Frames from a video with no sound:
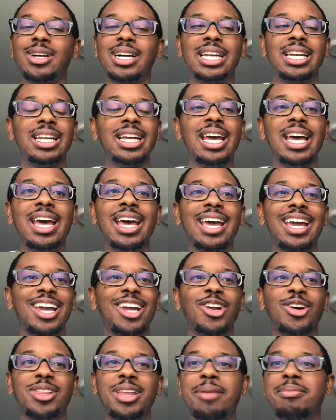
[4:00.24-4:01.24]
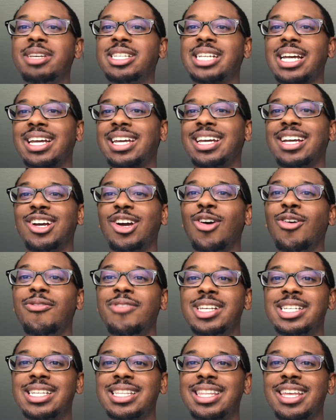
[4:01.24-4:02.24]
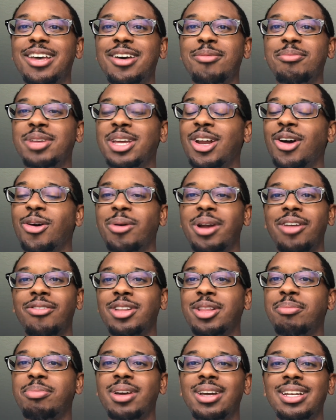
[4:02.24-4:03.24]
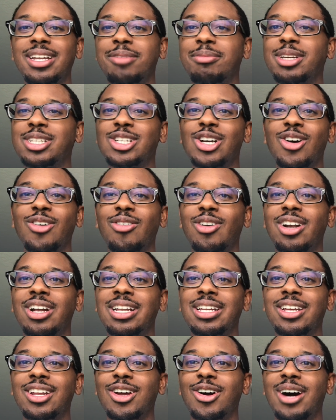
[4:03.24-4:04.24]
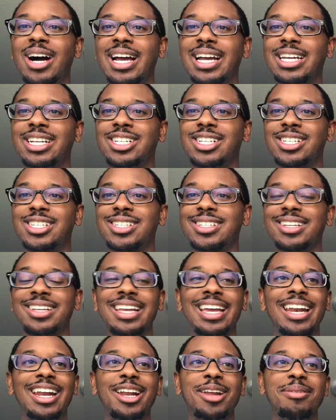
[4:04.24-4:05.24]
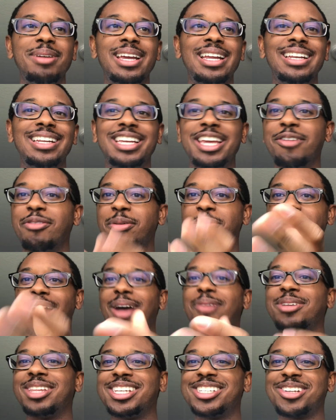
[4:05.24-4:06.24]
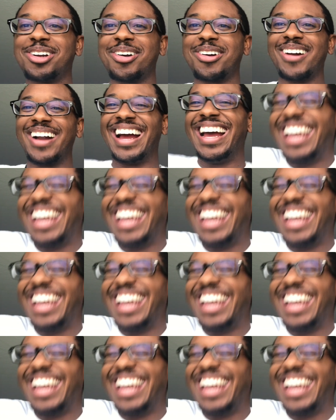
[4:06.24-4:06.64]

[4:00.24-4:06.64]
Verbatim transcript: And you know, that means I can go visit them, you know, whenever the pandemic's over and you know, I could just, you know I mean, give them back when they start crying.